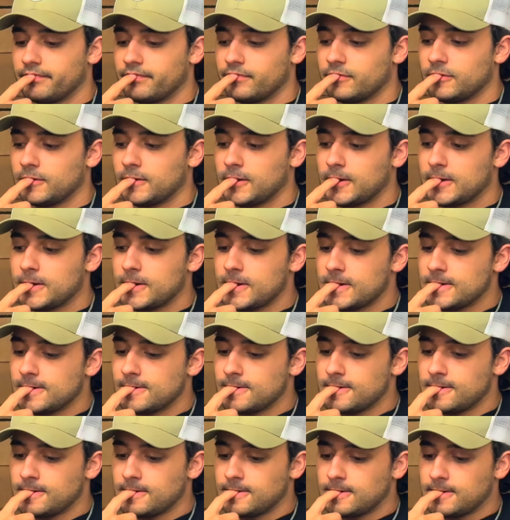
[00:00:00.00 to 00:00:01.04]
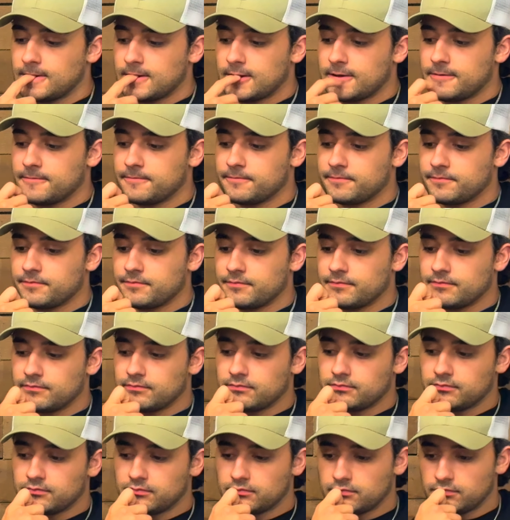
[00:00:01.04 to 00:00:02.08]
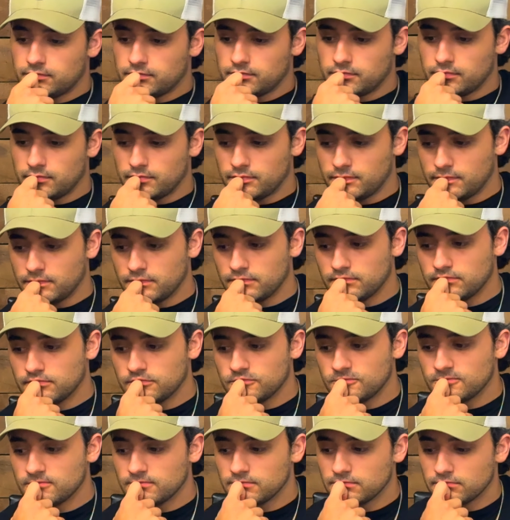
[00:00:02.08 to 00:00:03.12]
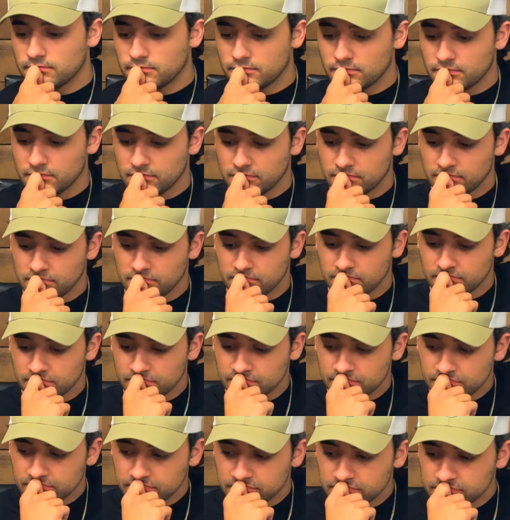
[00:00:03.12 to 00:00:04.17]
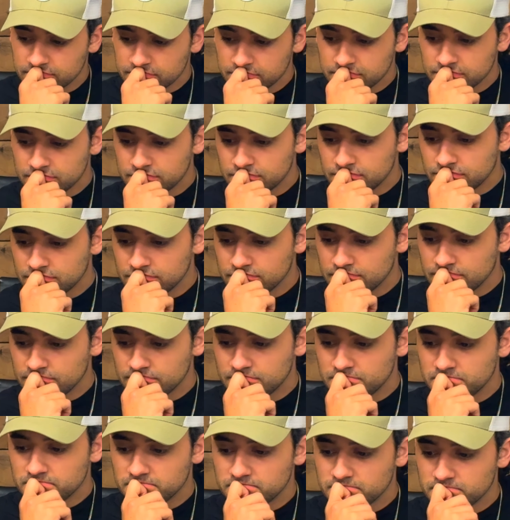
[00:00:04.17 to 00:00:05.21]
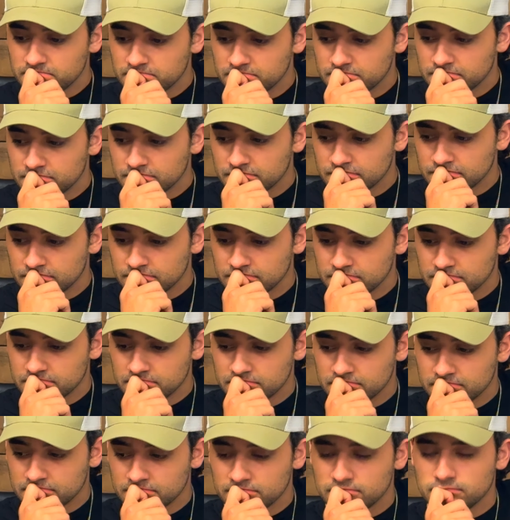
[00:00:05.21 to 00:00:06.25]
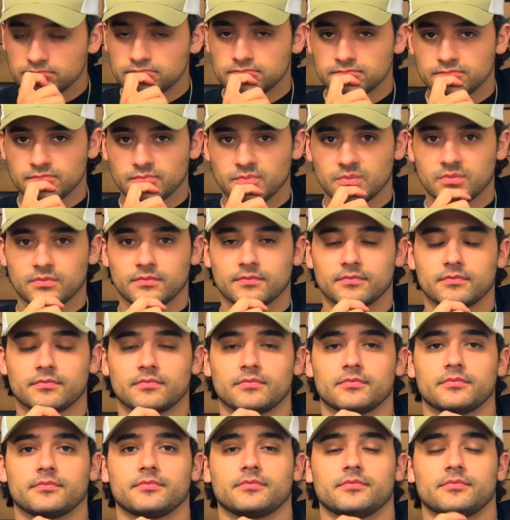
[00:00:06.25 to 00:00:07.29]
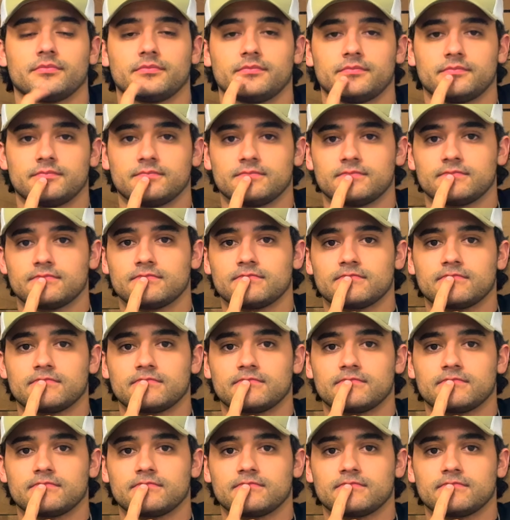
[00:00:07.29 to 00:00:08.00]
(silent)